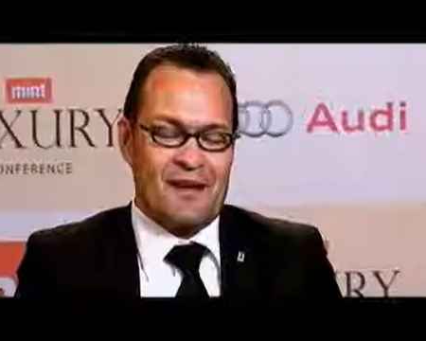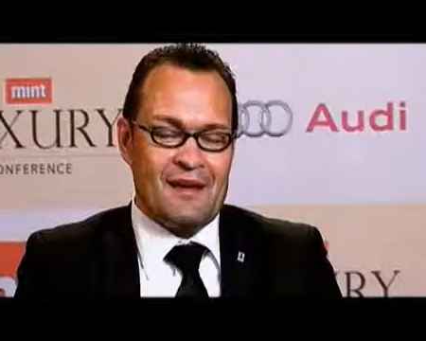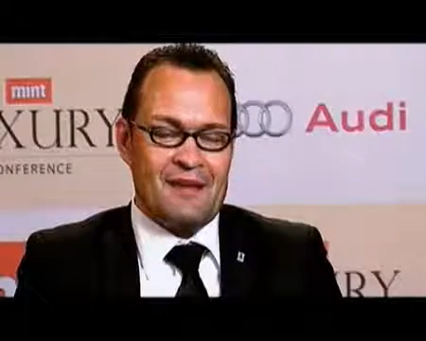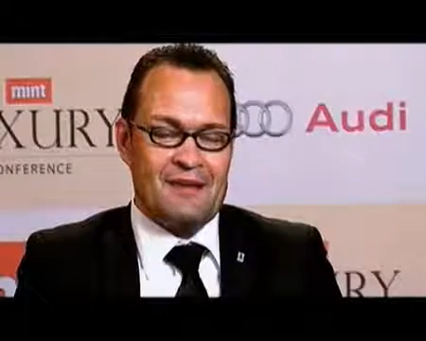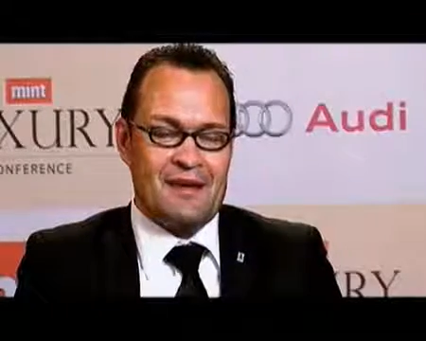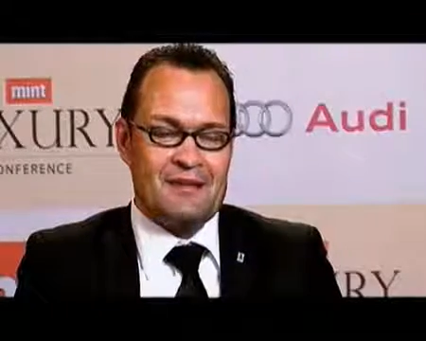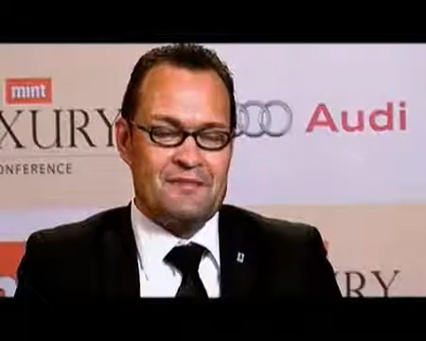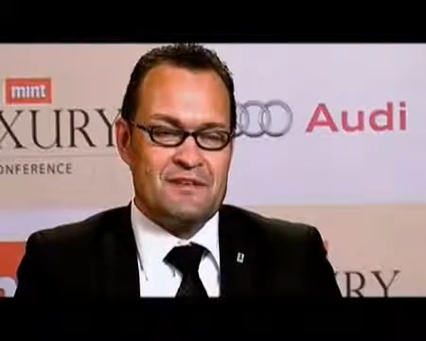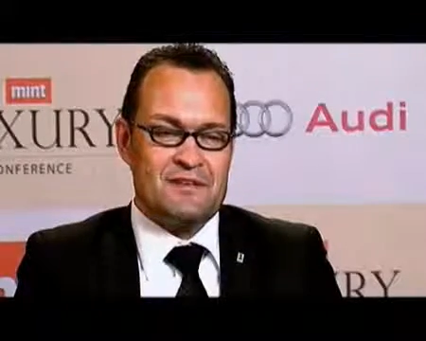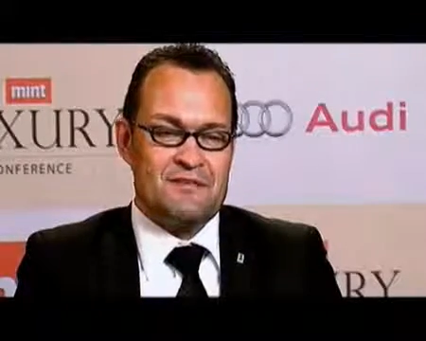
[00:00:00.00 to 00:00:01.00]
And it has
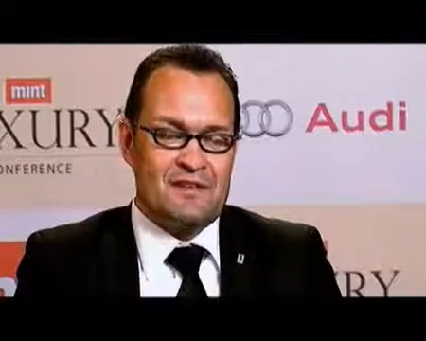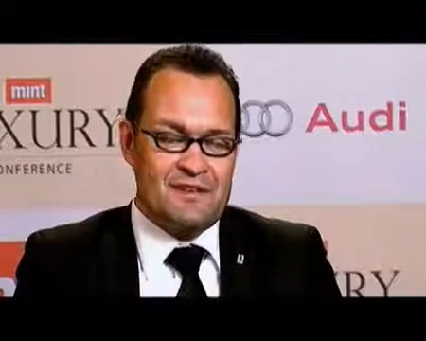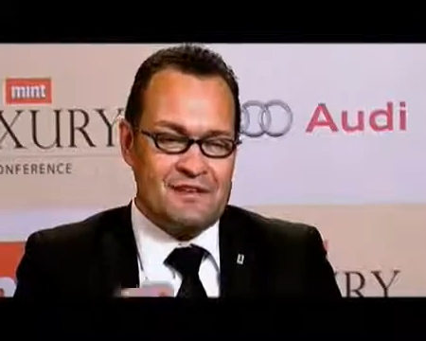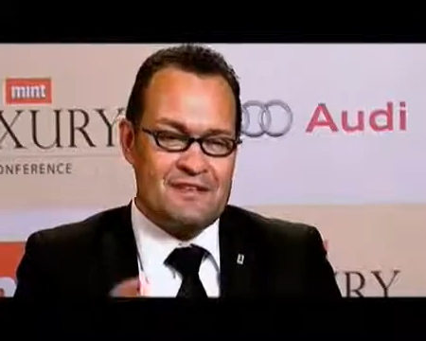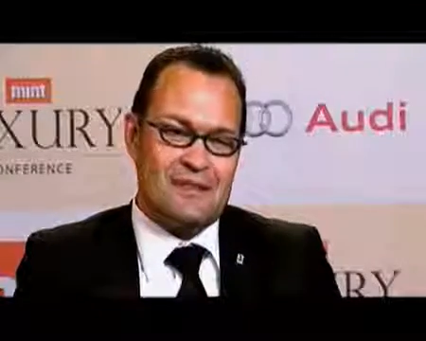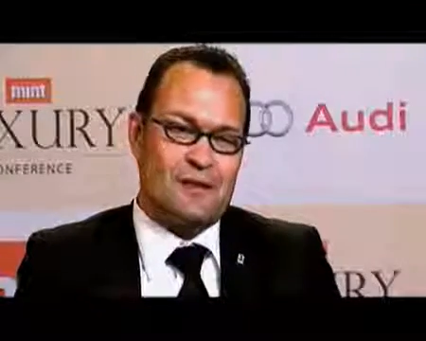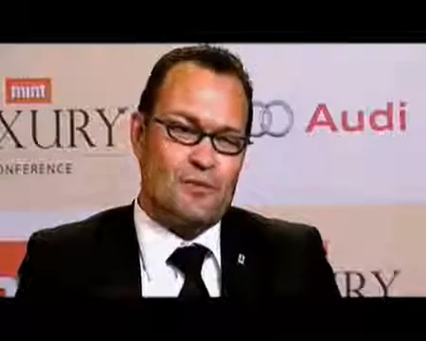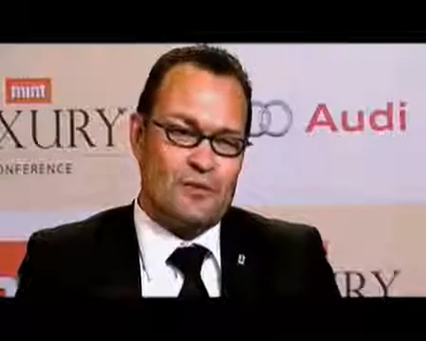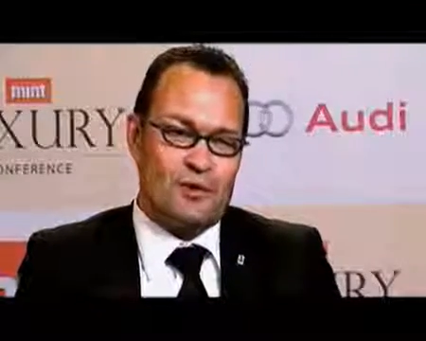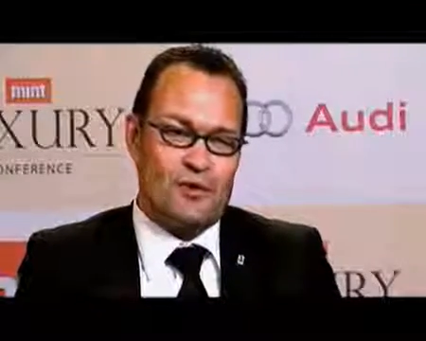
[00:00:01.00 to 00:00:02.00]
this very distinct,
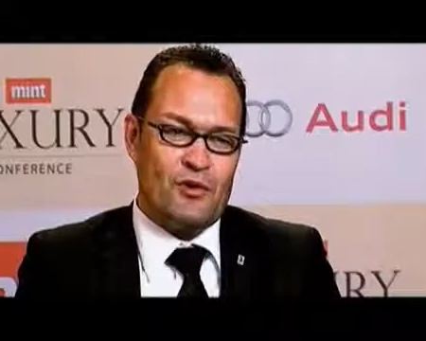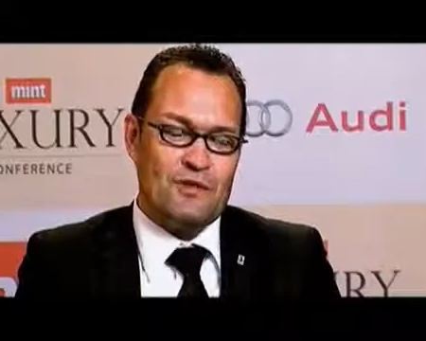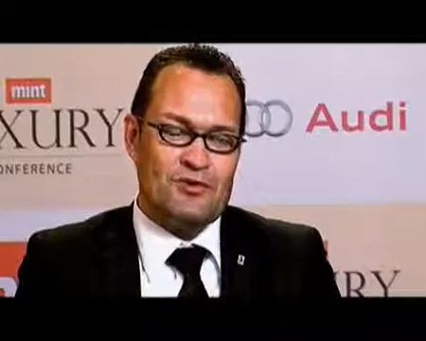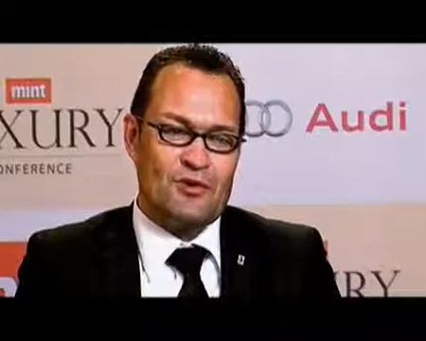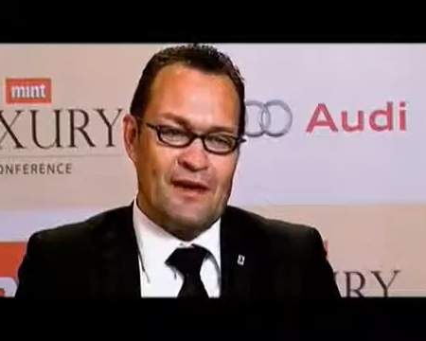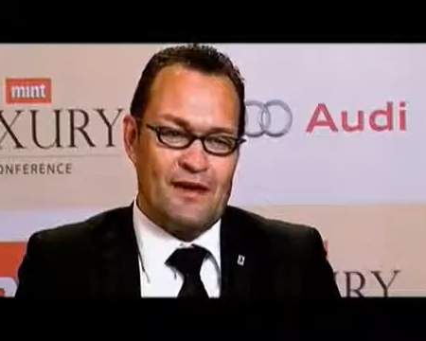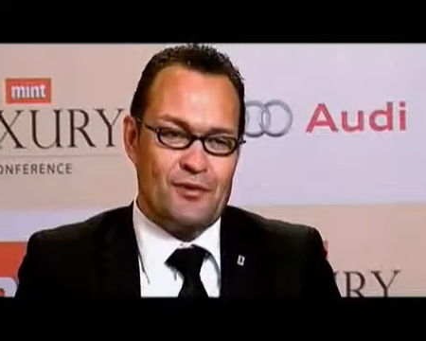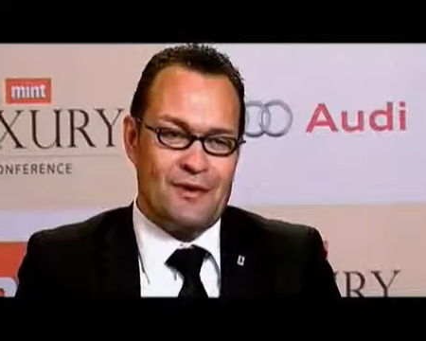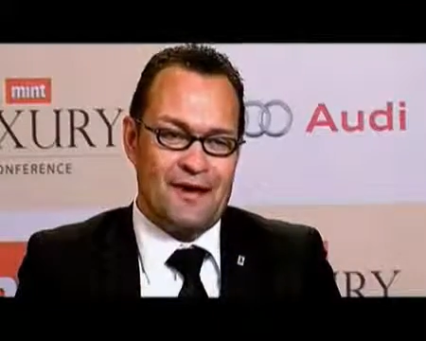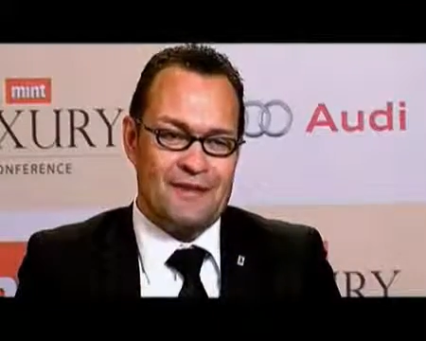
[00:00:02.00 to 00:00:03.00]
what we call
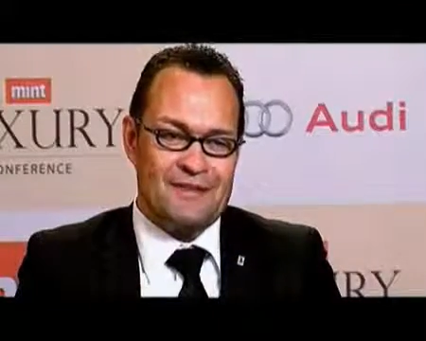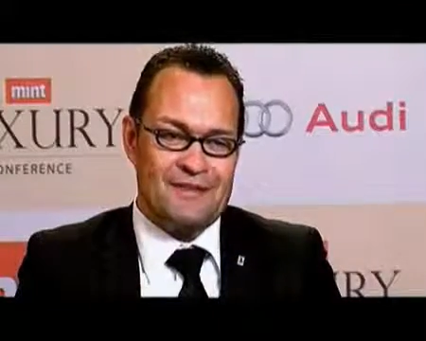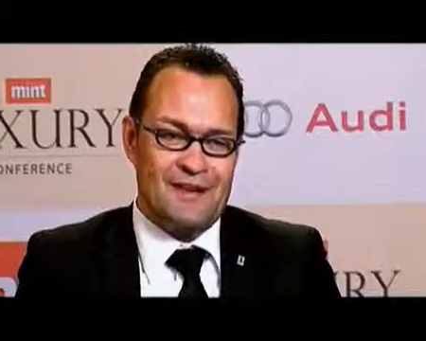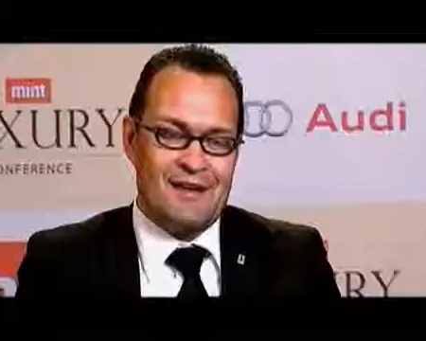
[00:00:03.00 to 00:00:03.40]
tornado lines.